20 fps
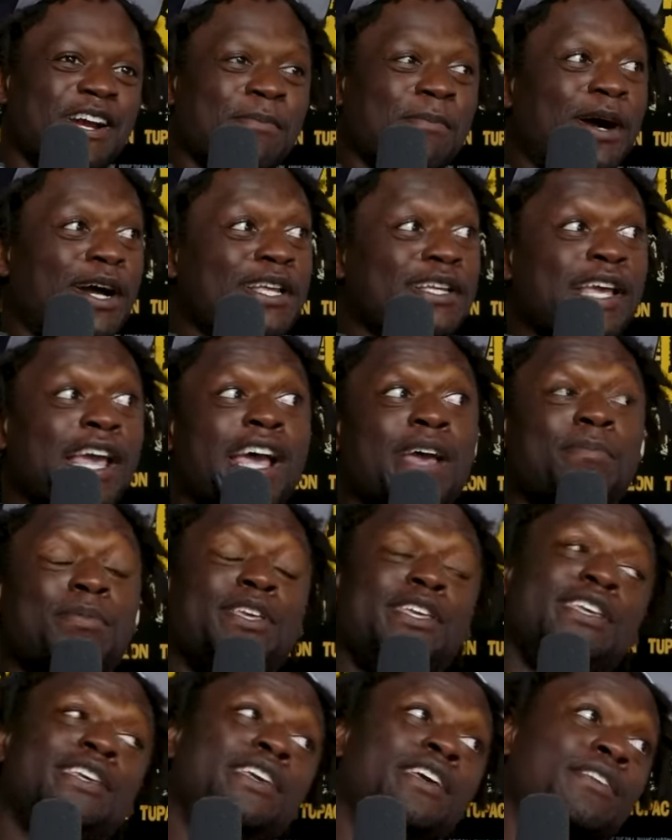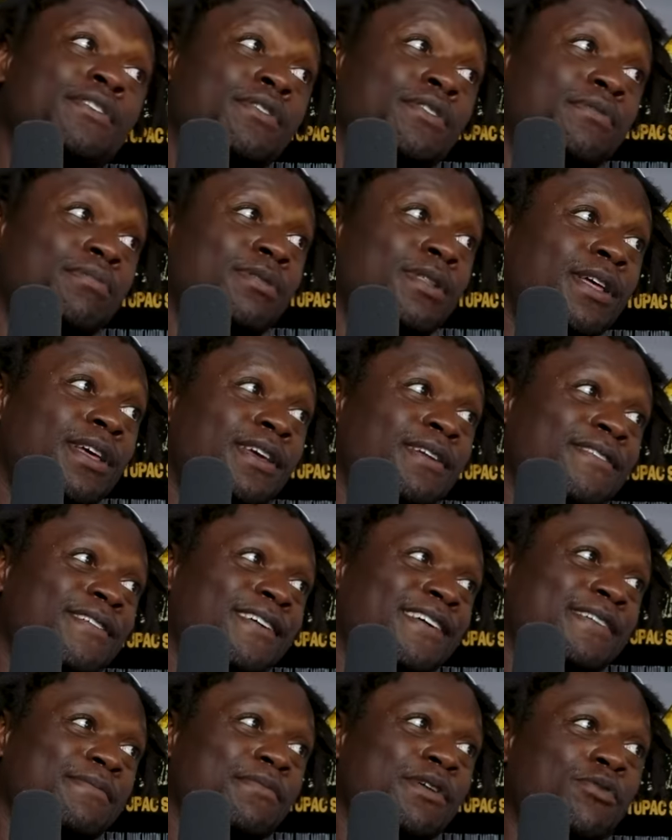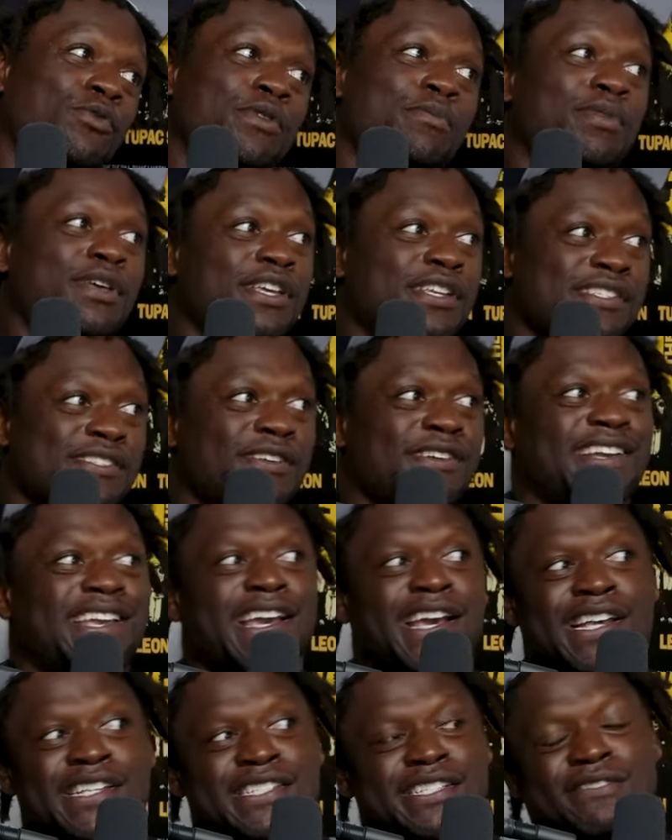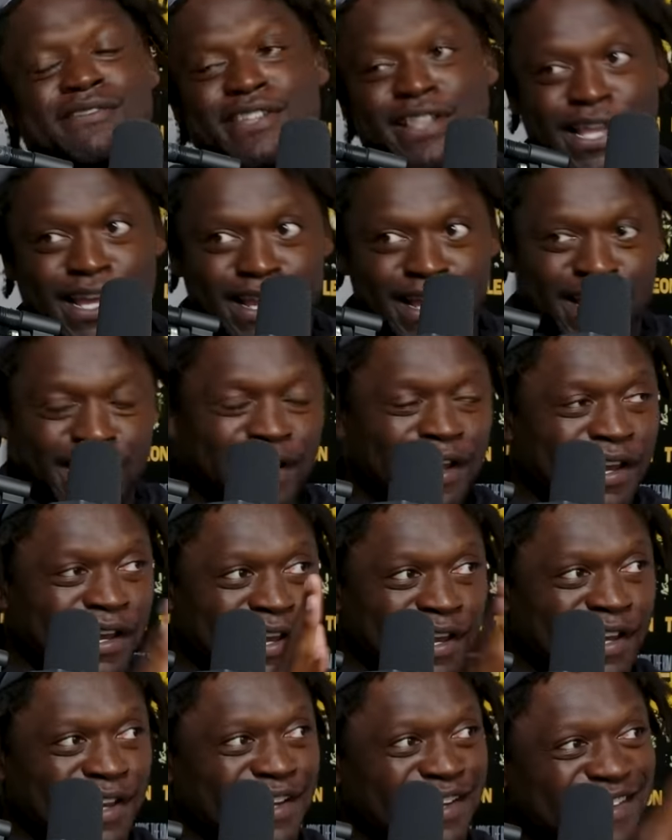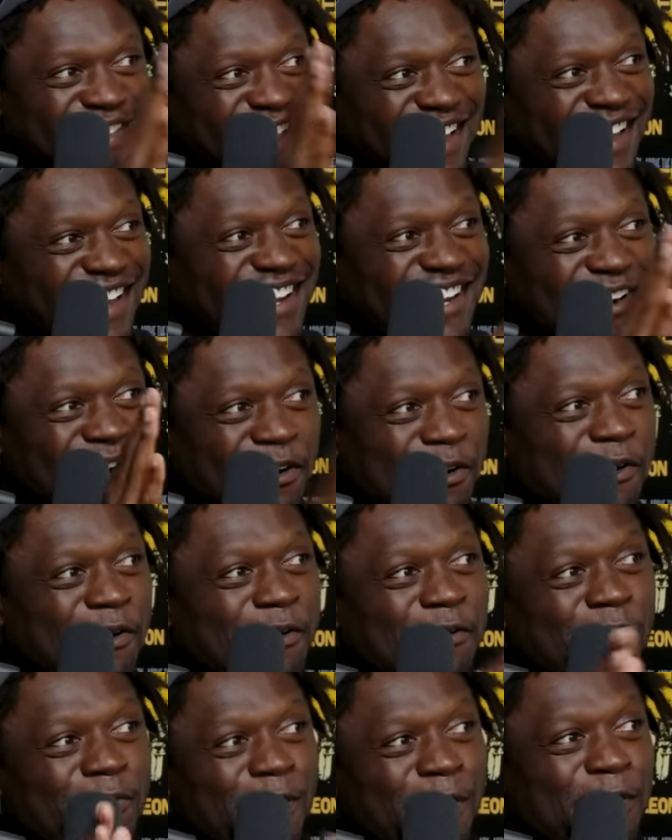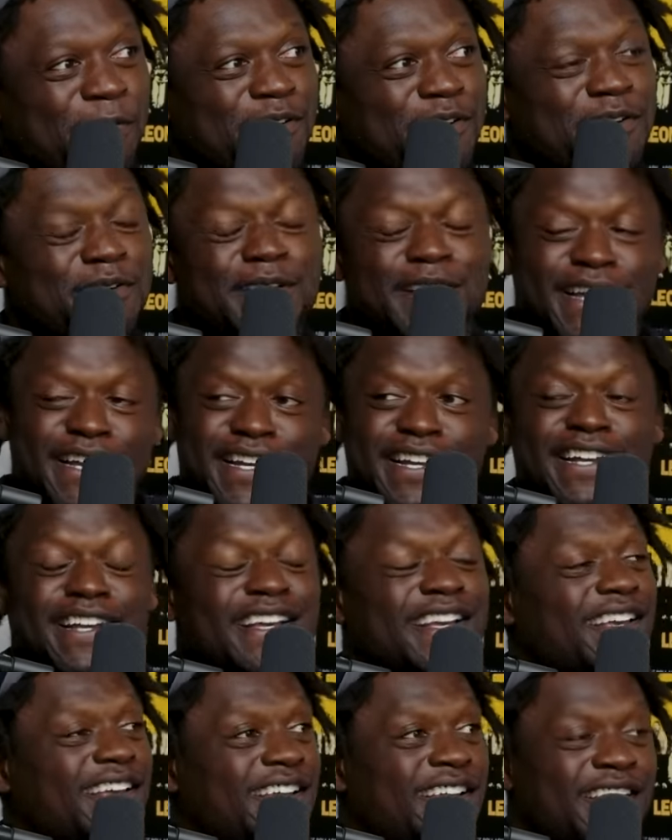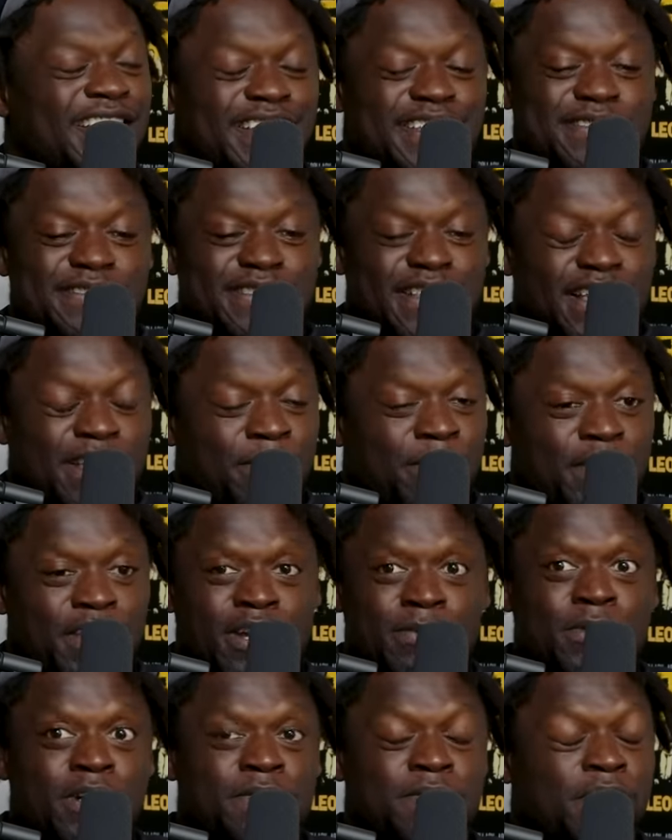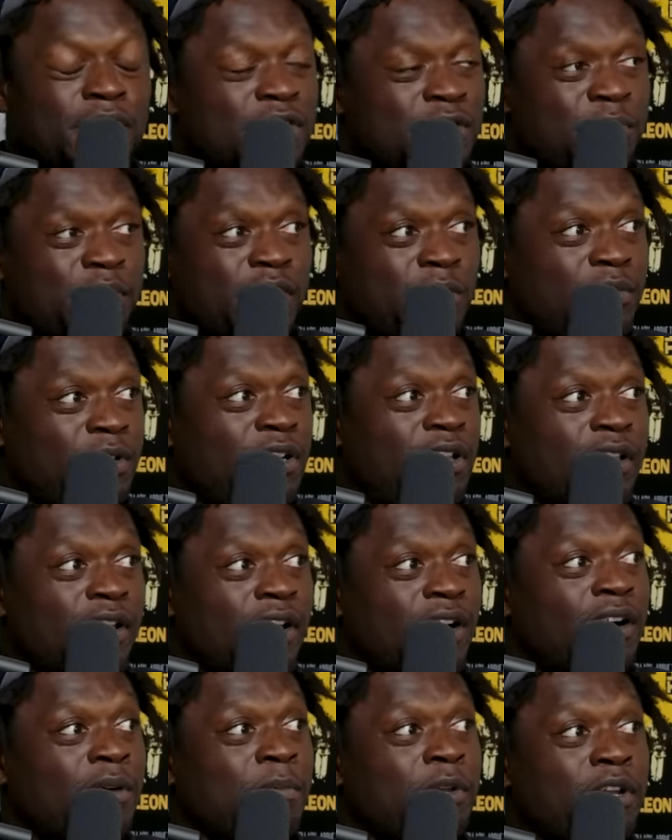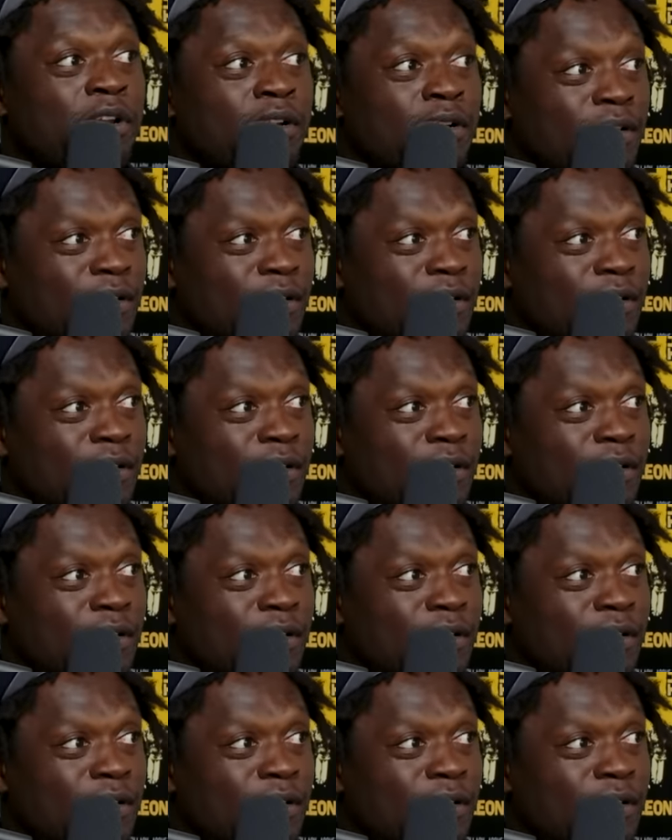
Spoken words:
Everybody happy he getting on the plane, right? But we being sarcastic, we like, hey, like Cole, welcome. And he was like, man, y'all motherfuckers better be glad I'm here.